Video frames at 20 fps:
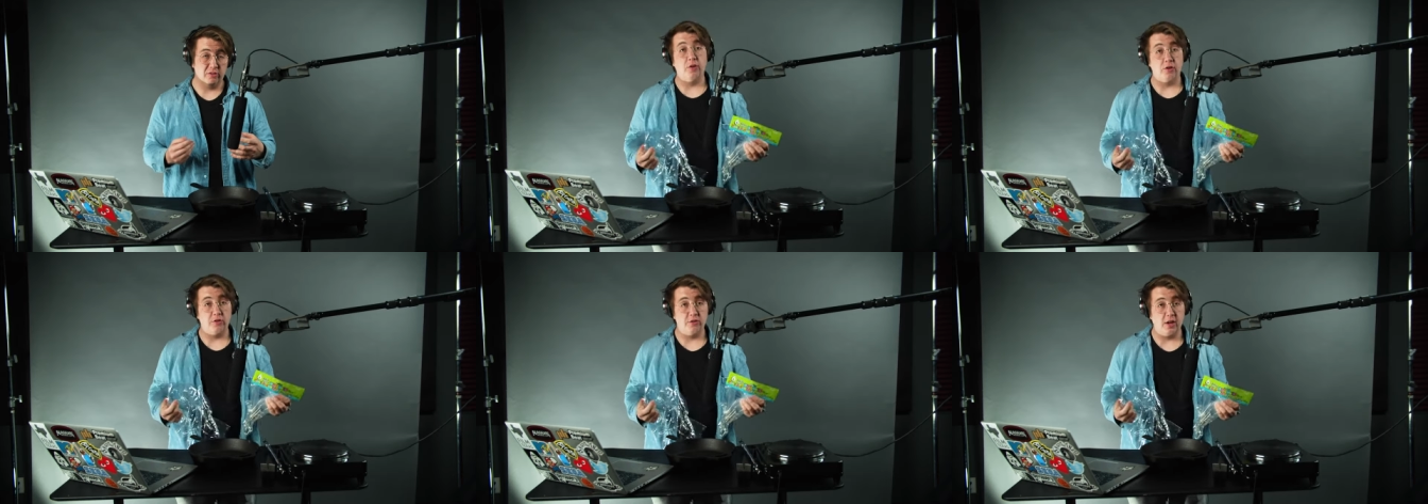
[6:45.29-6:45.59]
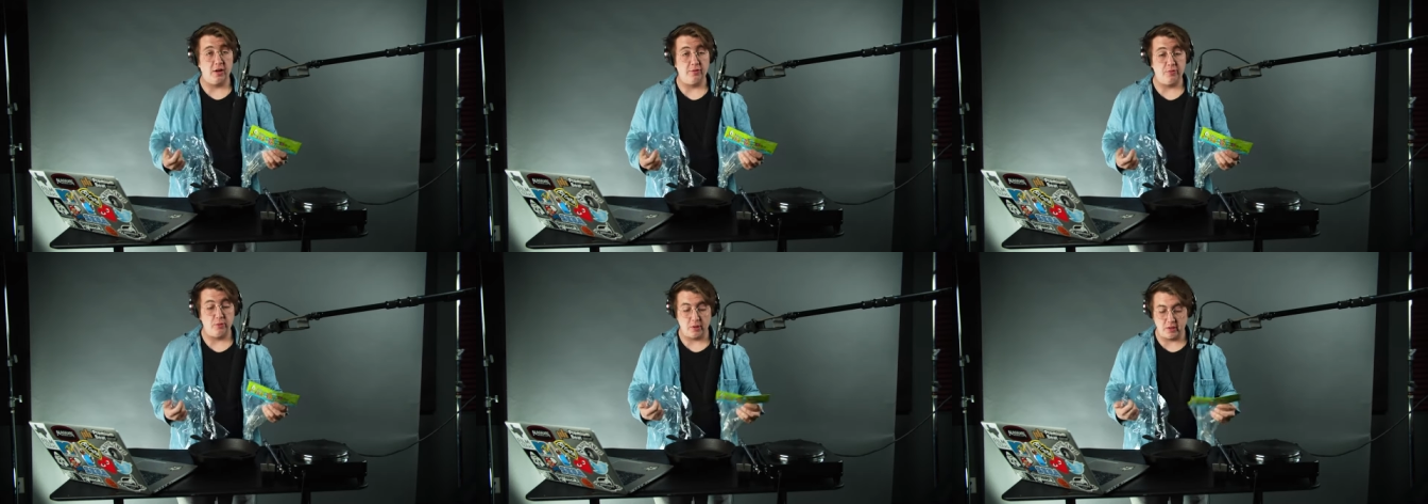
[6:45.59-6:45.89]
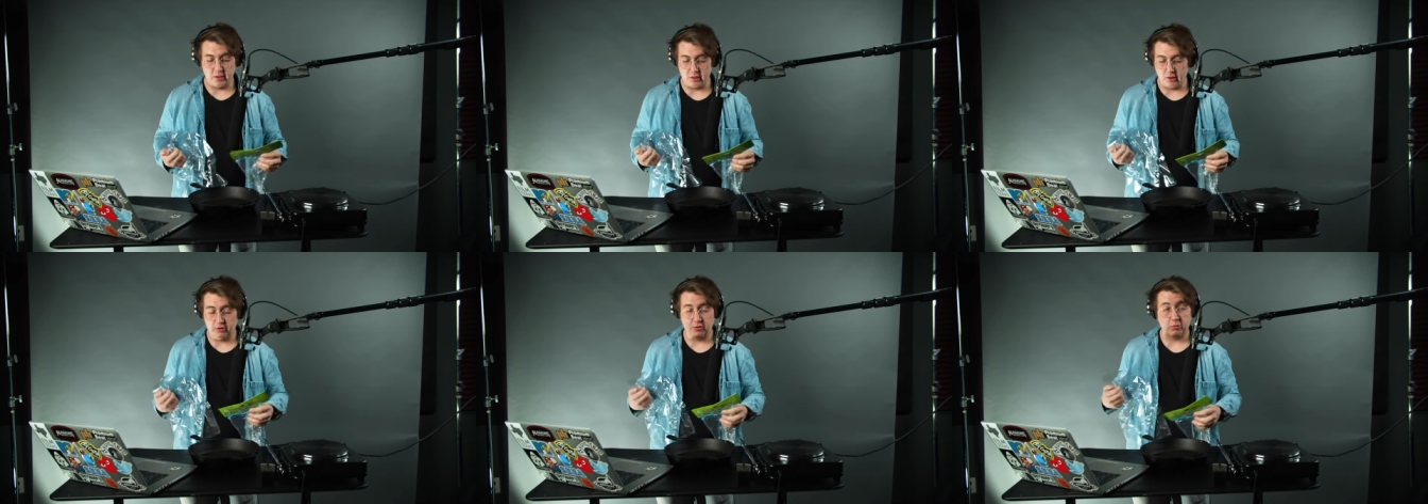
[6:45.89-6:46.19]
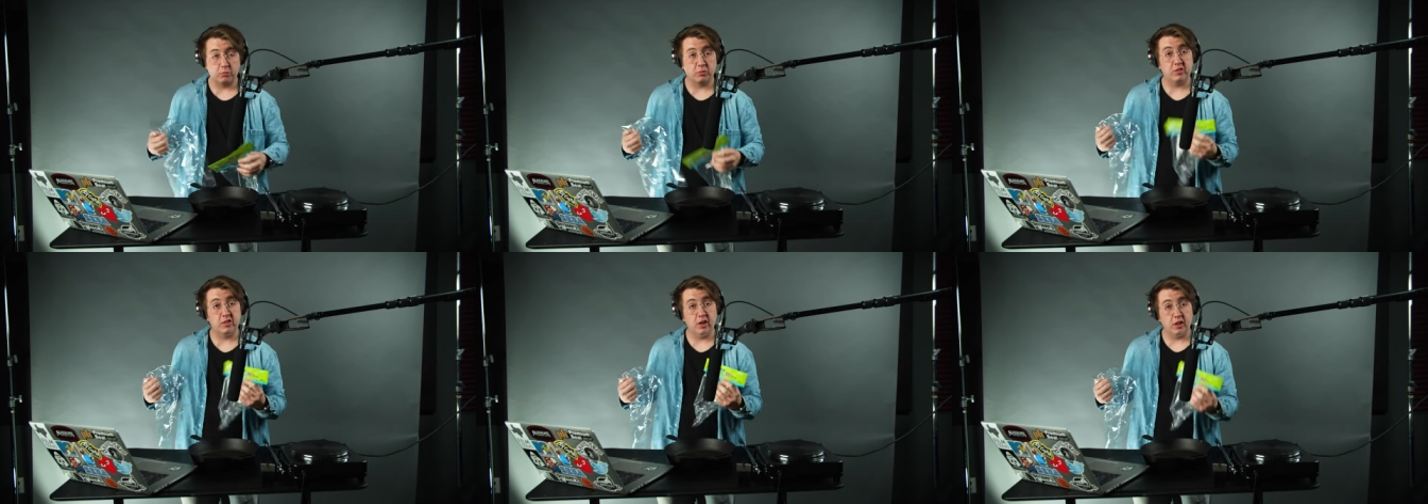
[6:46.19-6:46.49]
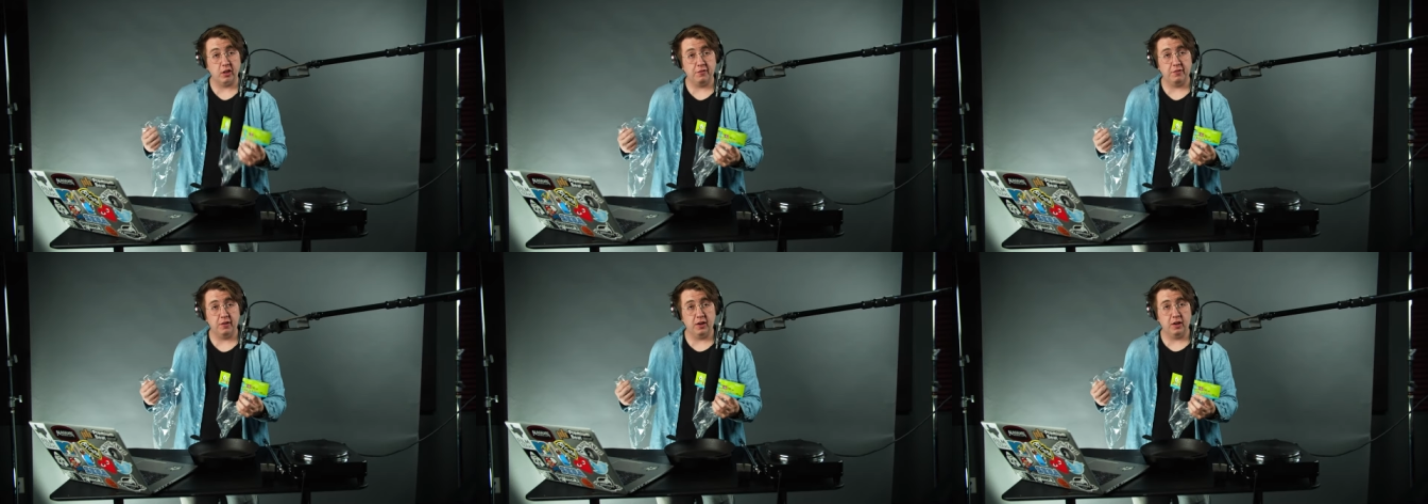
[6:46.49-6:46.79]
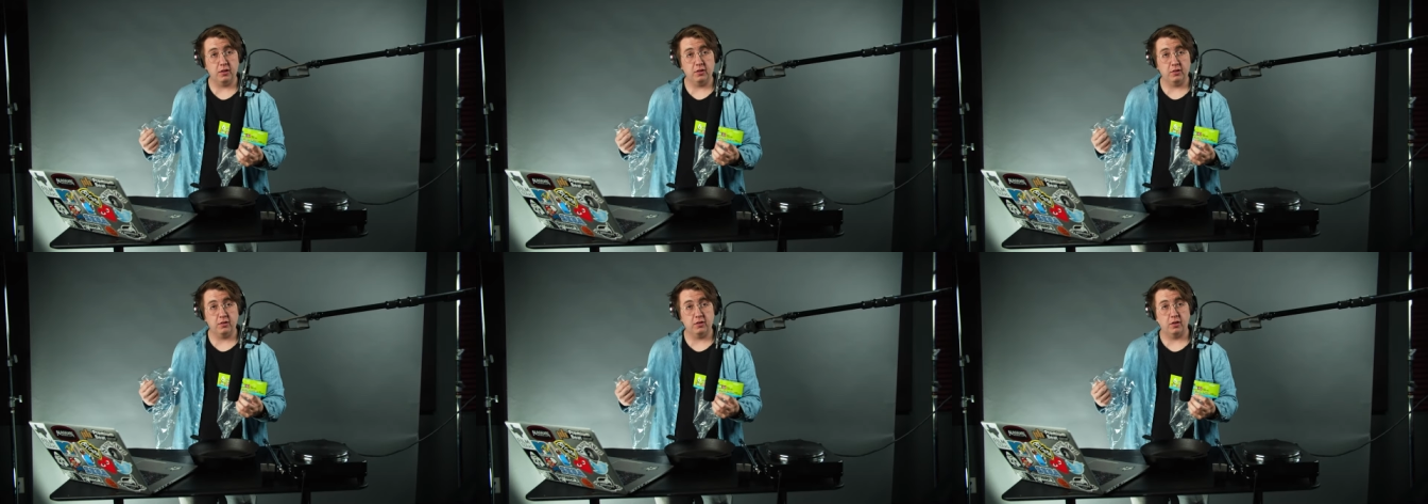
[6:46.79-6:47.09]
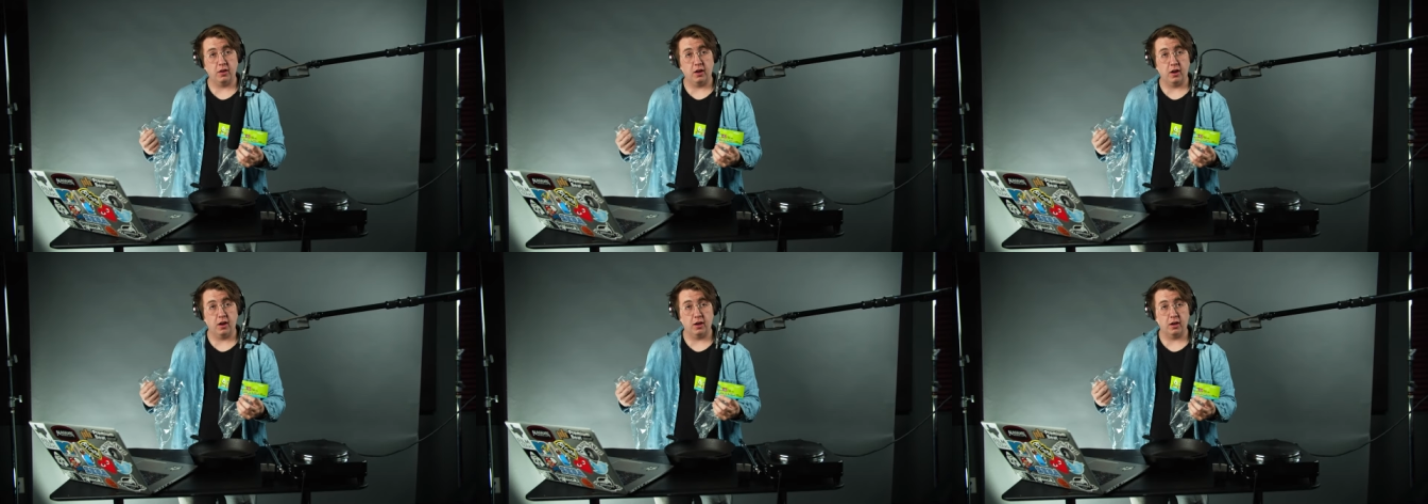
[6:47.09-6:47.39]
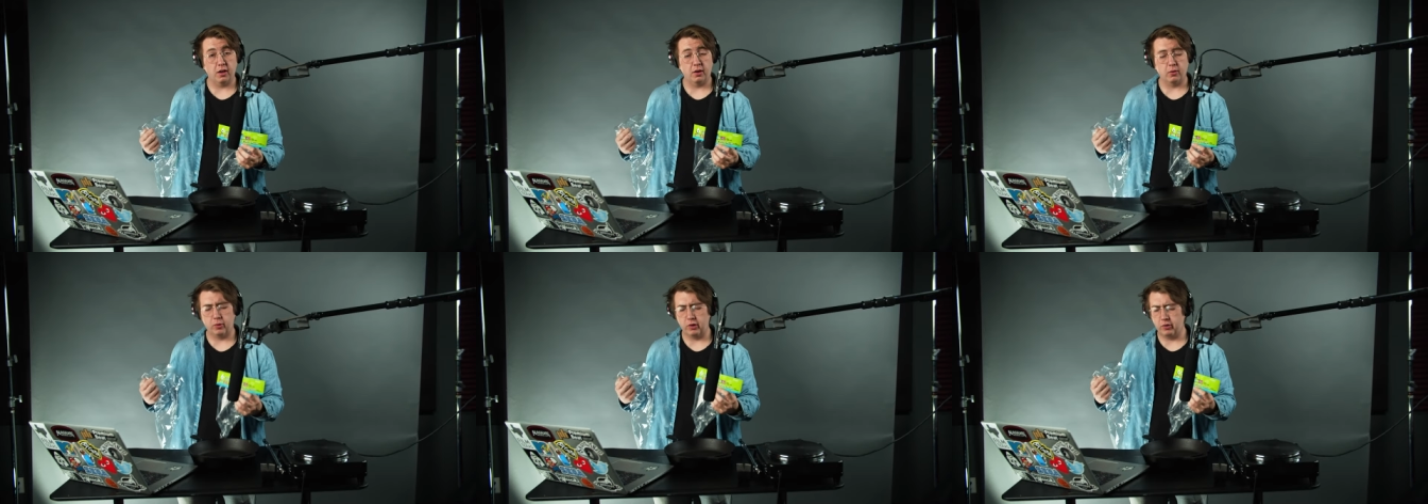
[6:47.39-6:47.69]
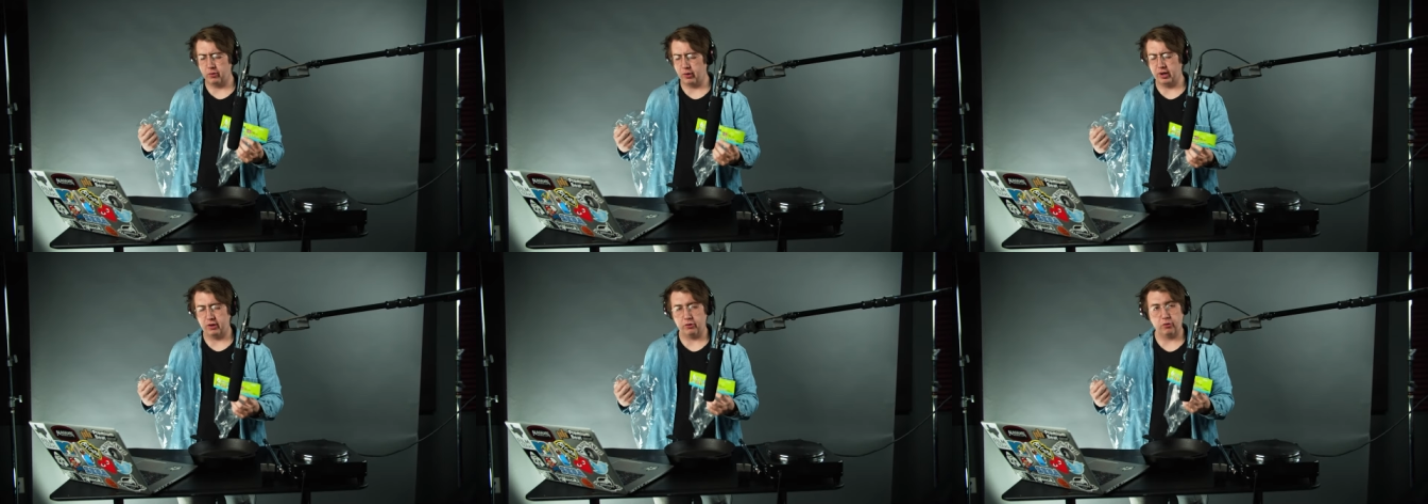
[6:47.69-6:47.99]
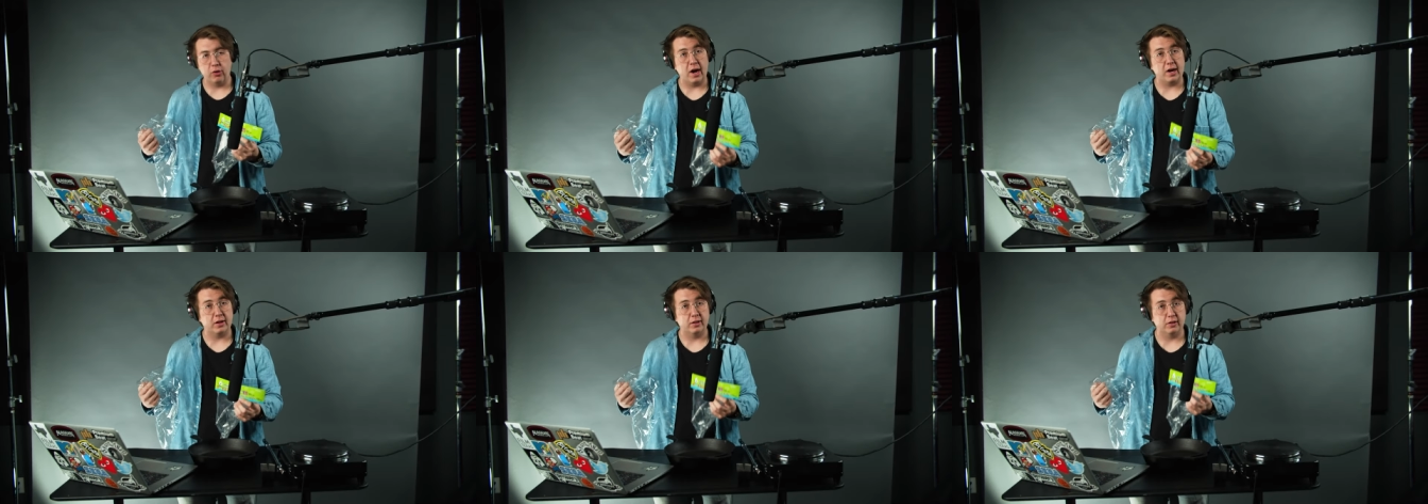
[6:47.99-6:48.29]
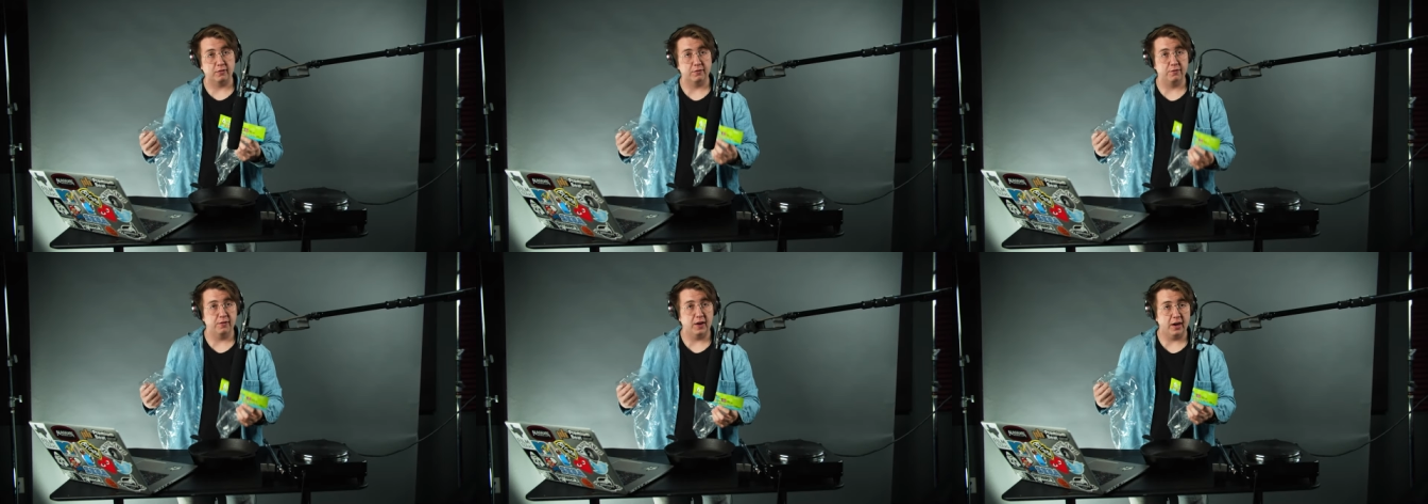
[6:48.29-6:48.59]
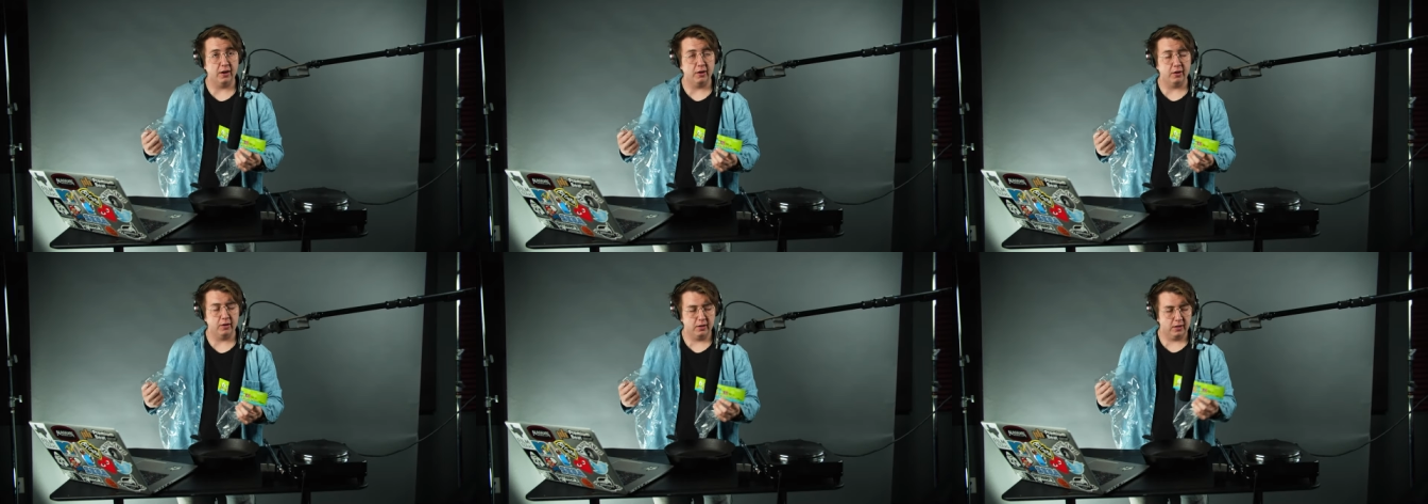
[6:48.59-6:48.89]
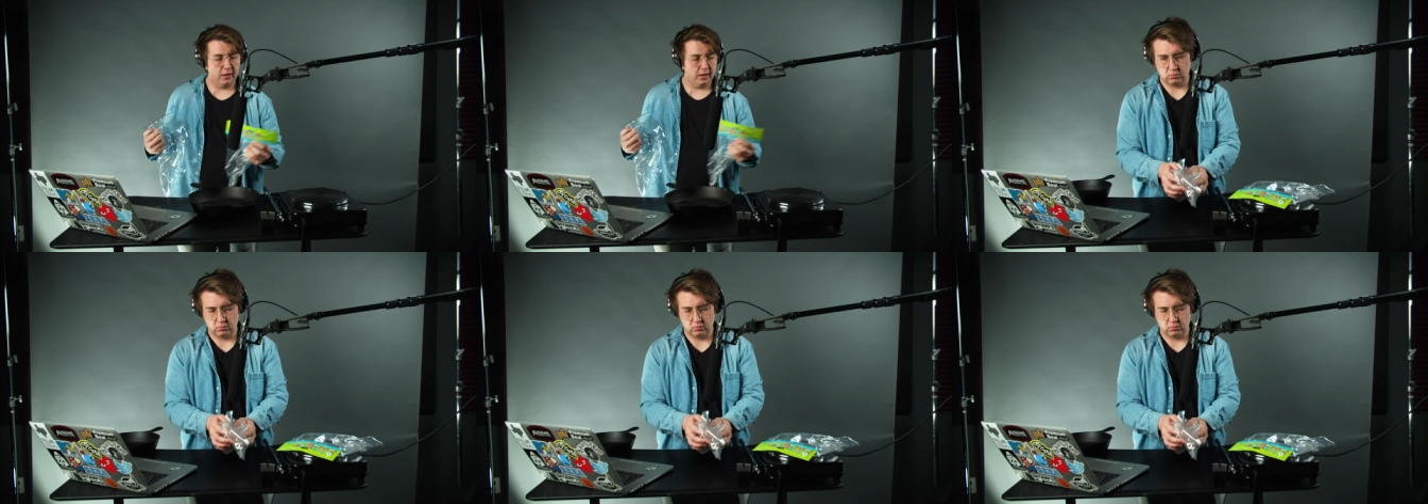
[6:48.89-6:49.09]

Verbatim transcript: First off, we're gonna use some cellophane to uh, recreate crackling fire.